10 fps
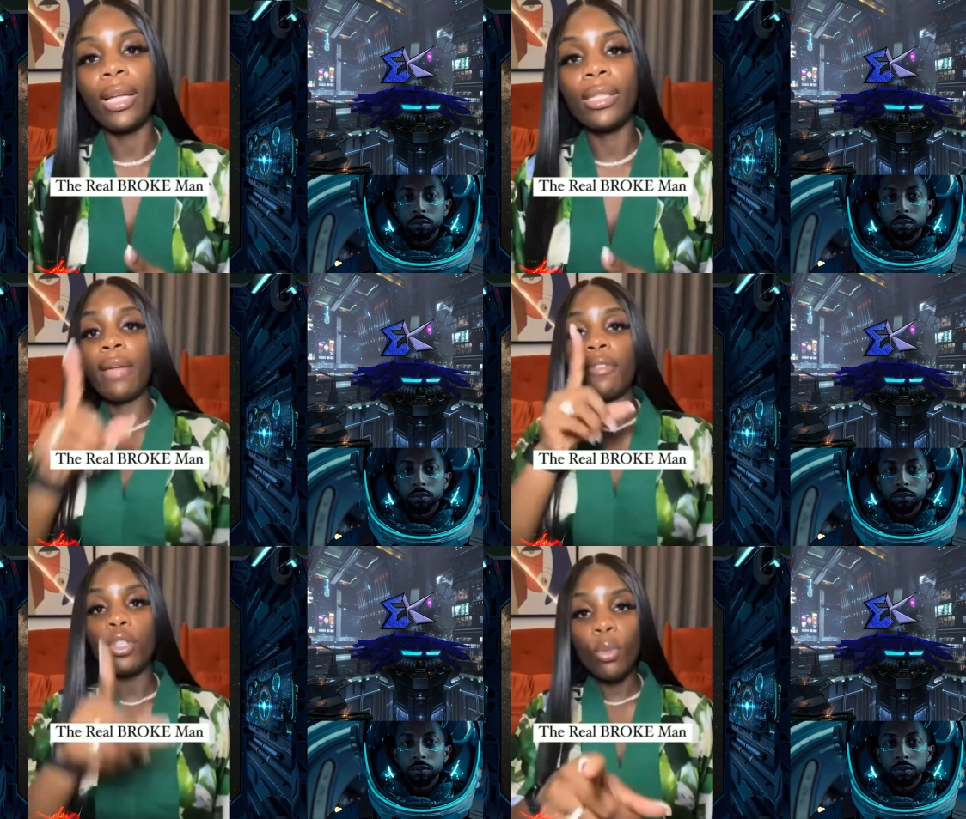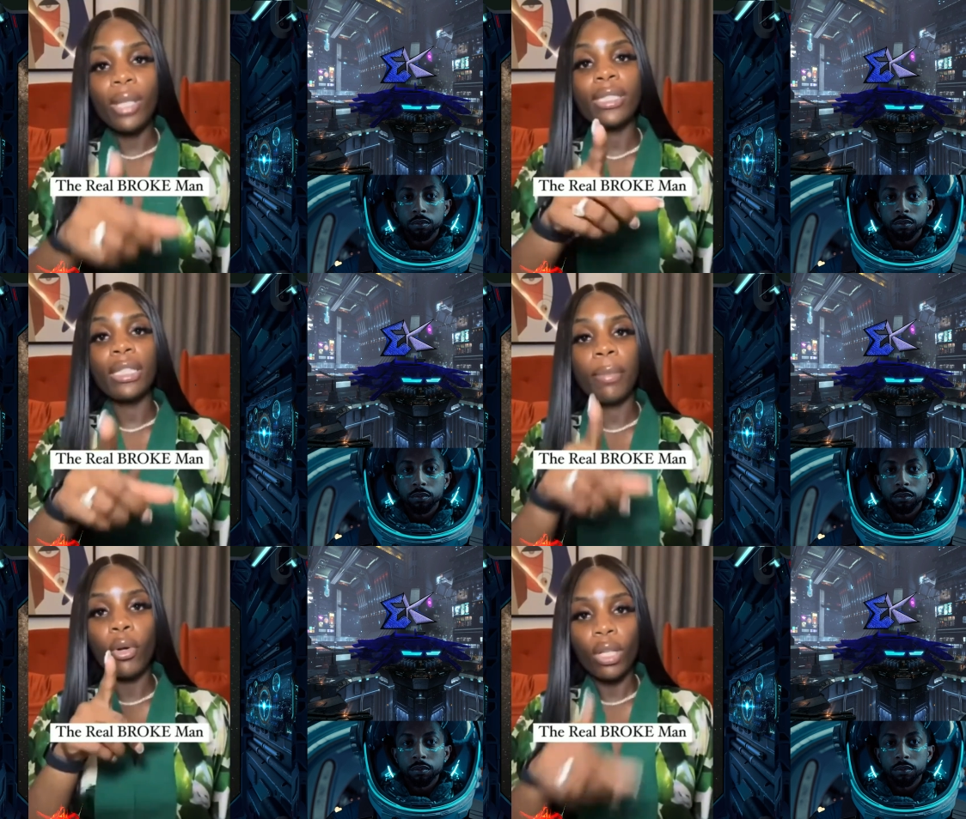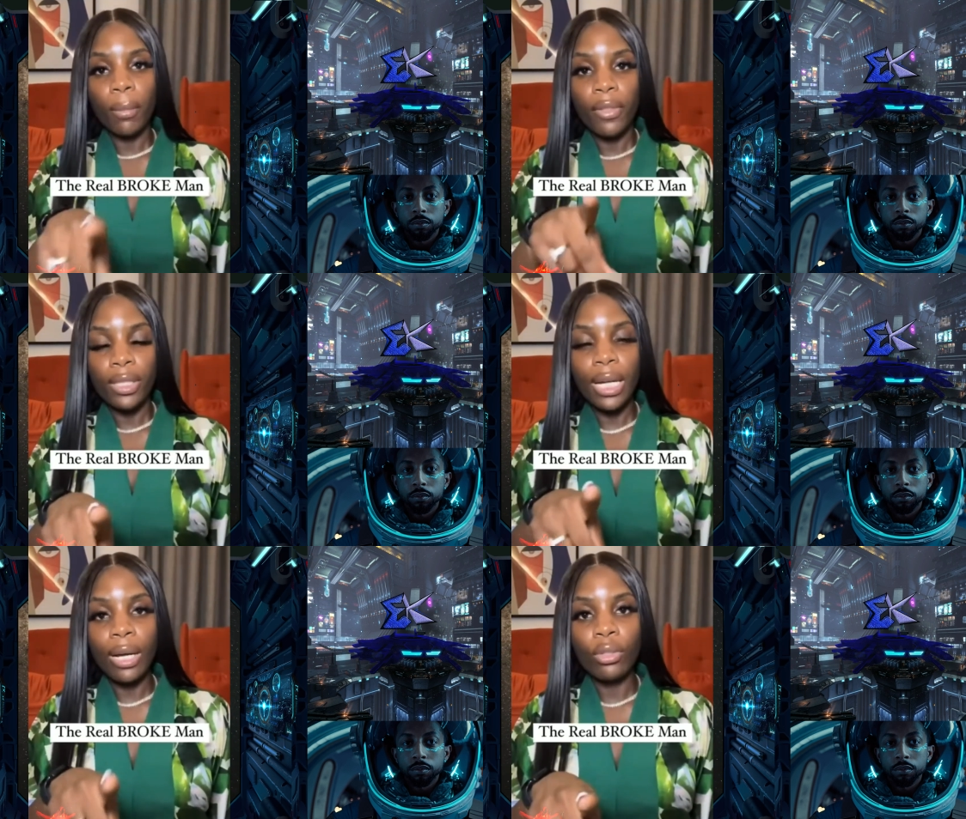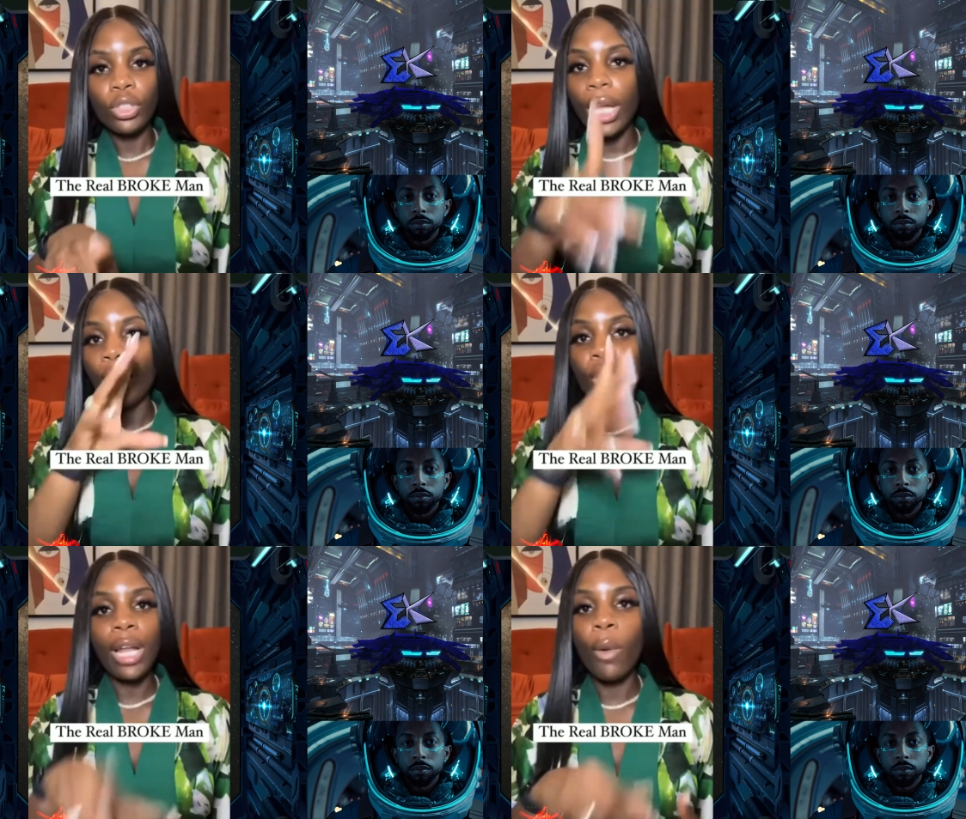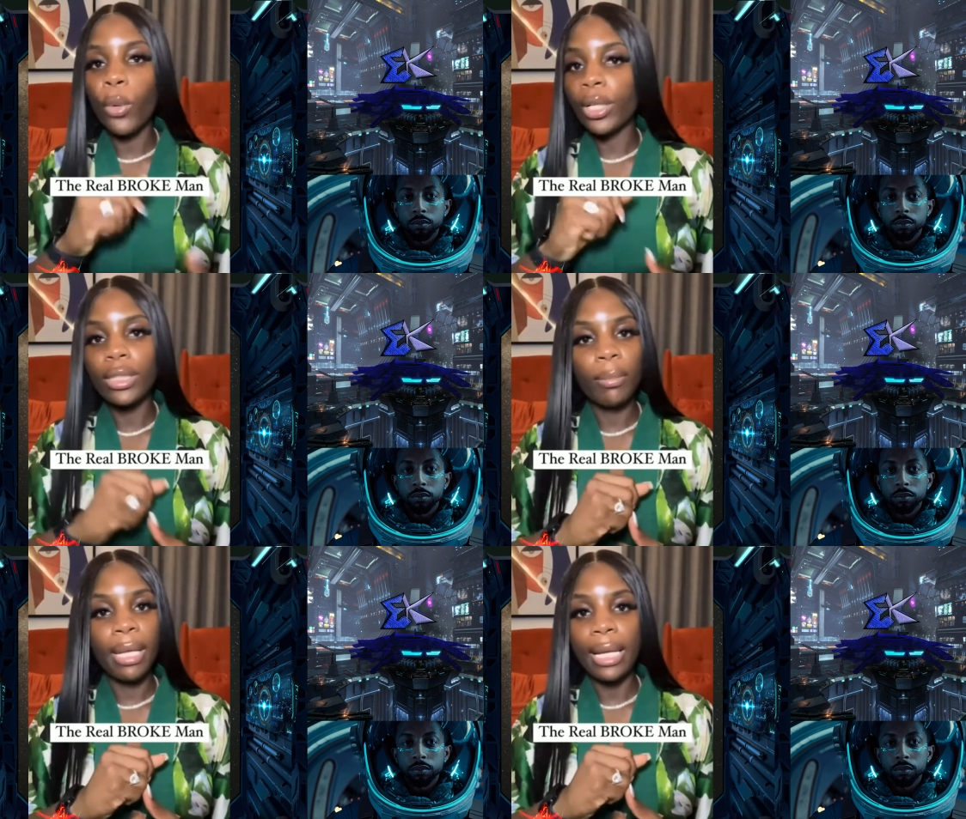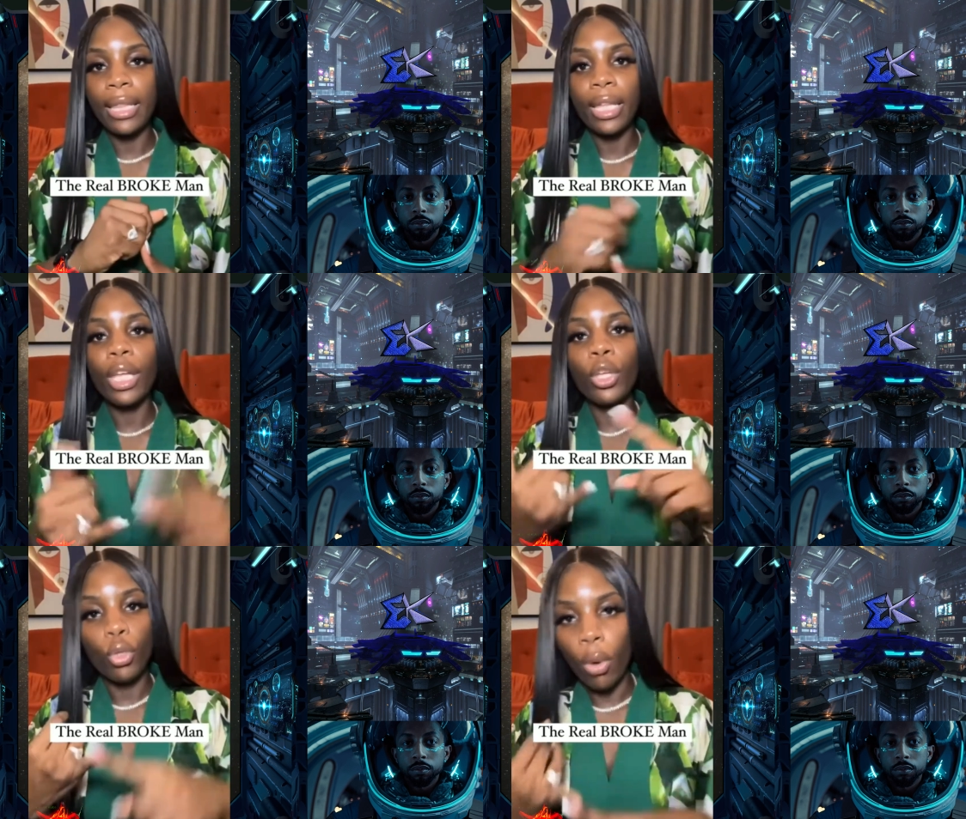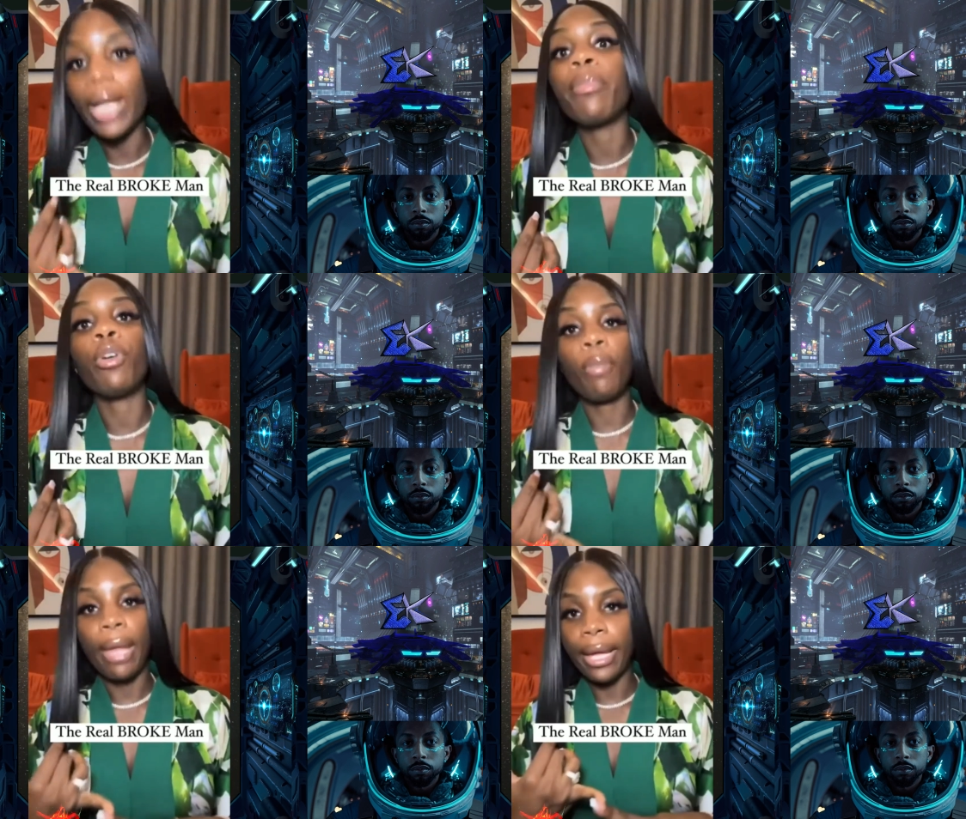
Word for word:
Speaker 1: If you are sleeping on your mother's couch and you're not working to be anything, you are a broke man.